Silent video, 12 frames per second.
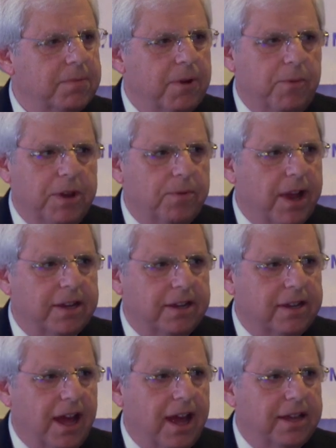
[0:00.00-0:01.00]
But we
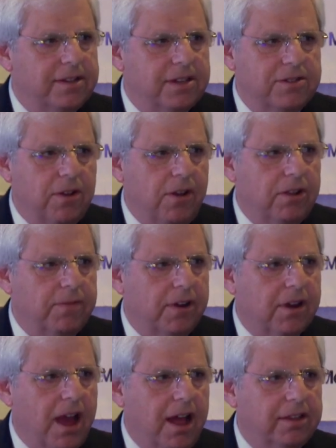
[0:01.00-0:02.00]
recognize, as all of
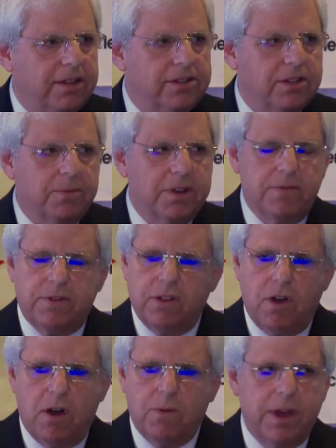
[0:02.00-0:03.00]
our colleagues, that we have a
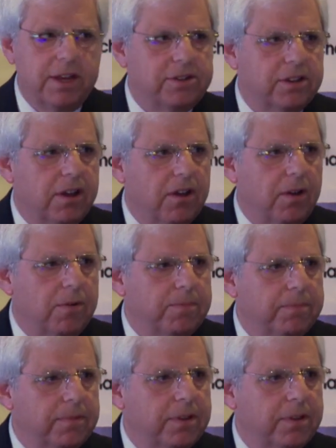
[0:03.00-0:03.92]
long way to go